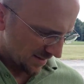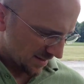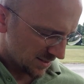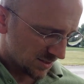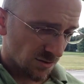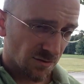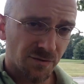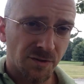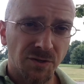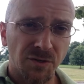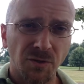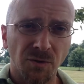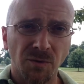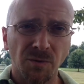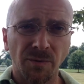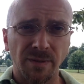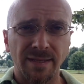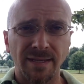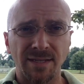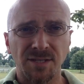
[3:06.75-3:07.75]
So if you do
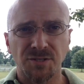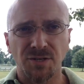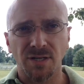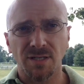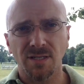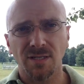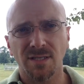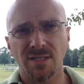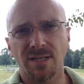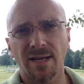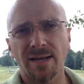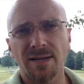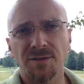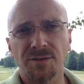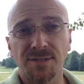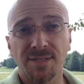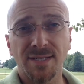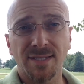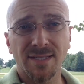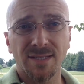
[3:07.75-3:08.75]
what the instructions say and
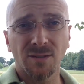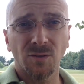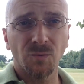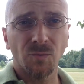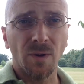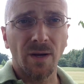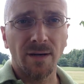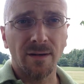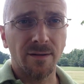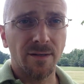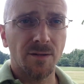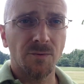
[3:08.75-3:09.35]
use distilled water,